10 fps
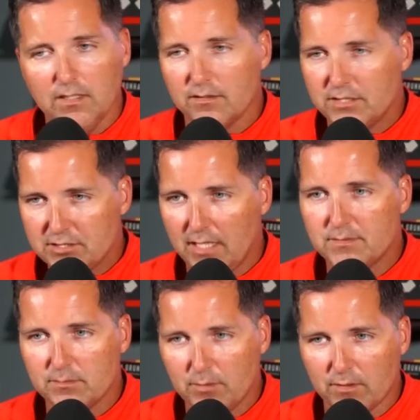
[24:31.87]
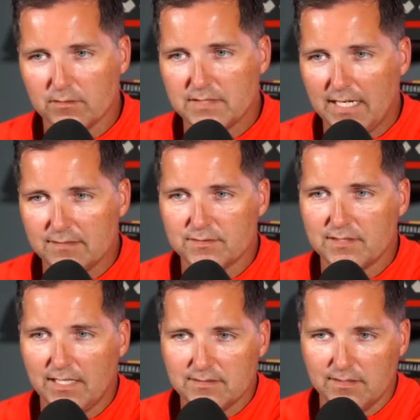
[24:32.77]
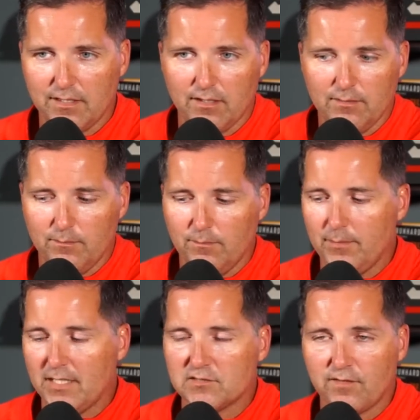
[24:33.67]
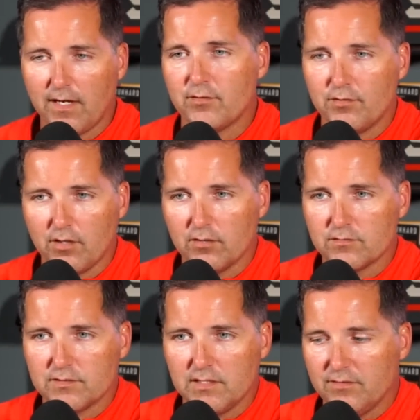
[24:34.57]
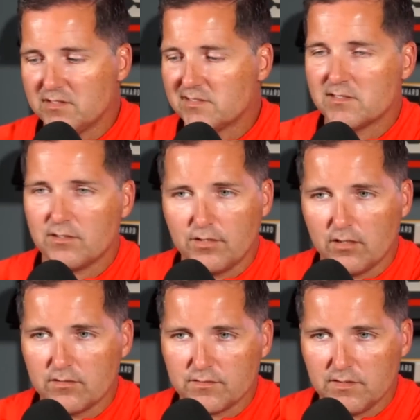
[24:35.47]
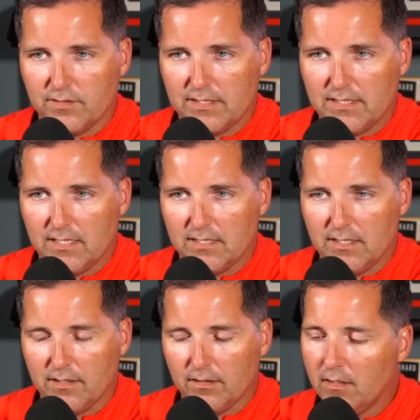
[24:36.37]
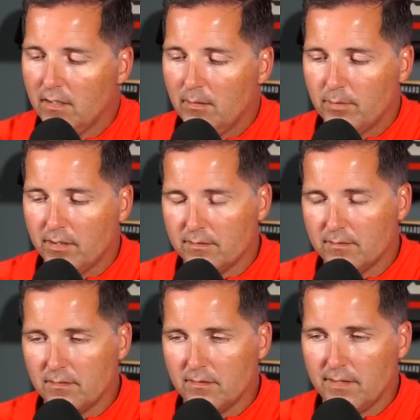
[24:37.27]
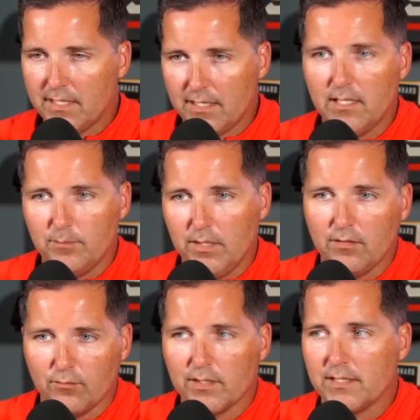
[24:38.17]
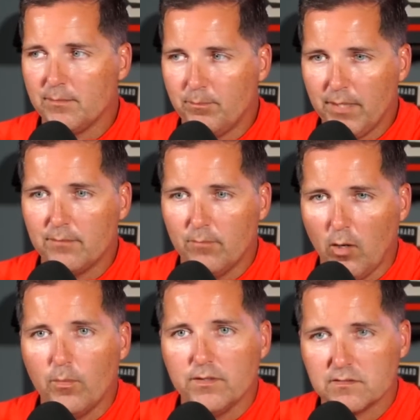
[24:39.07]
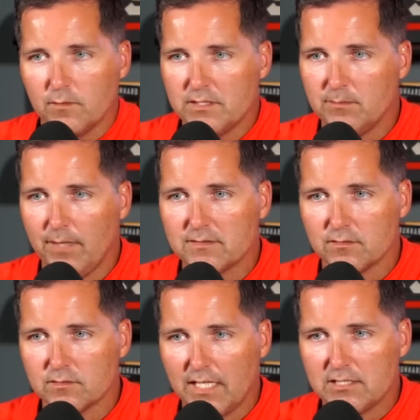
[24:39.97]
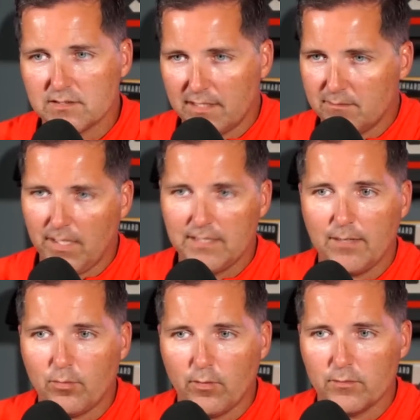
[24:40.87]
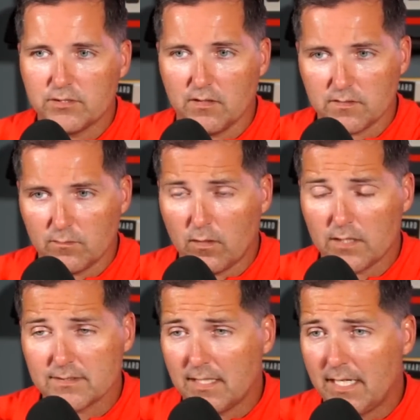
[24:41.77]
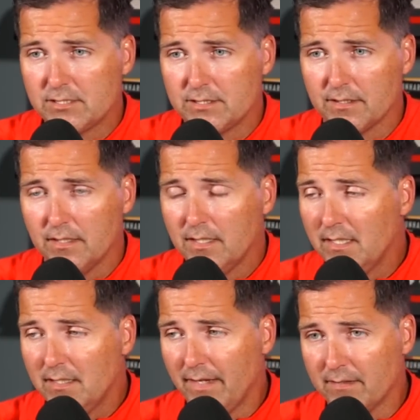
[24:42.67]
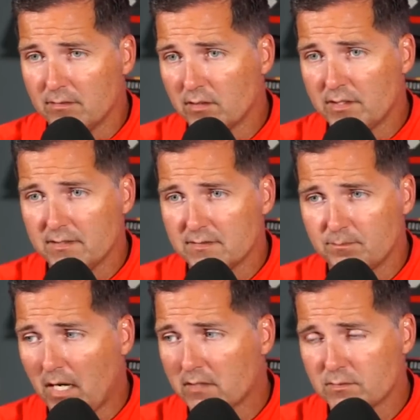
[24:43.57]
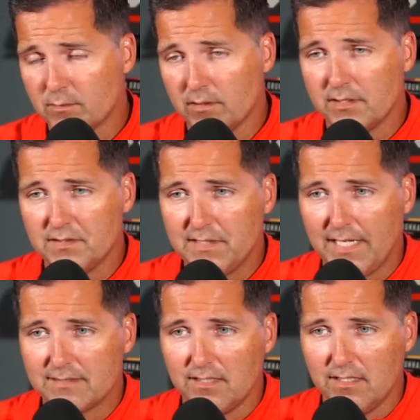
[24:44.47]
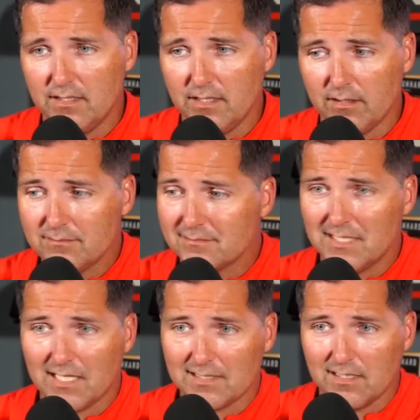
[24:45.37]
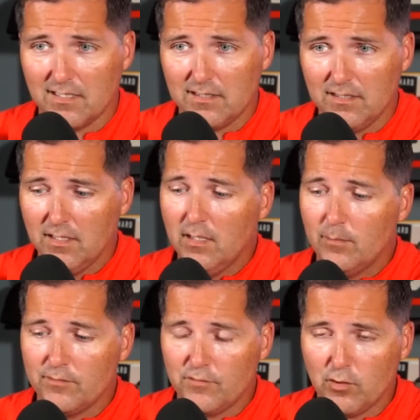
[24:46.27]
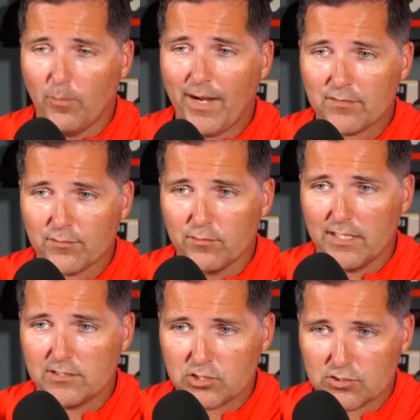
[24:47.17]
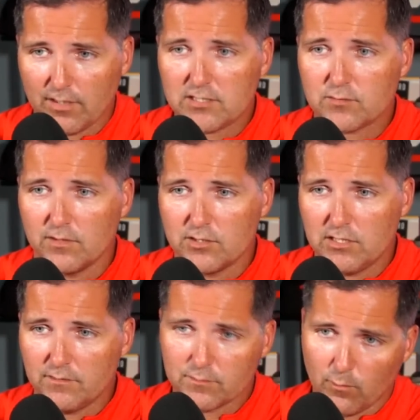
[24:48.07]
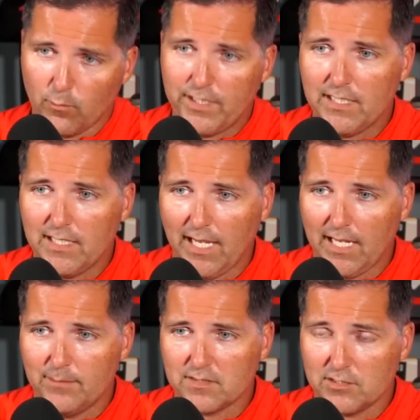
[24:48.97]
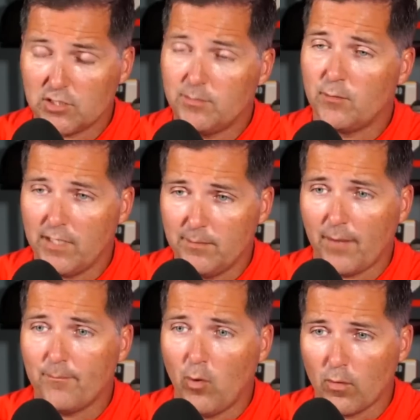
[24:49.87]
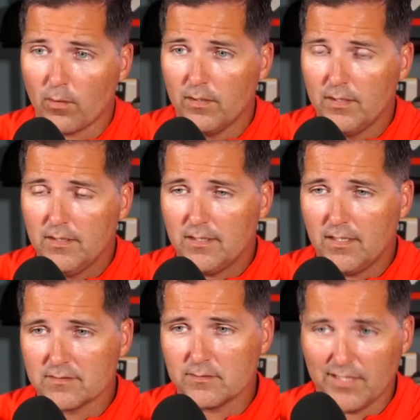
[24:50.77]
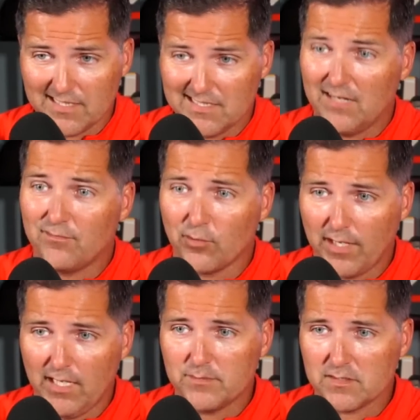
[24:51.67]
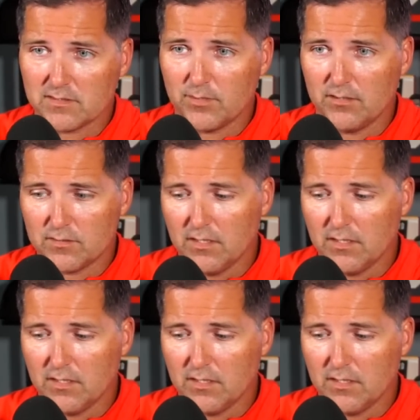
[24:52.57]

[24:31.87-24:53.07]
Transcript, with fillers: James could be one of those guys who slides in there and maybe has 500 yards receiving, 600 yards receiving at the end of the year, but they could end up being really big moments in which he makes those catches. I made that point with Justin Watson last year that you look at his box score, you look at his stats at the end of the year, not a ton. But if you go back through that stretch where the Chiefs were winning games, they should have been winning by more, uh, so like the Denver games and some of those.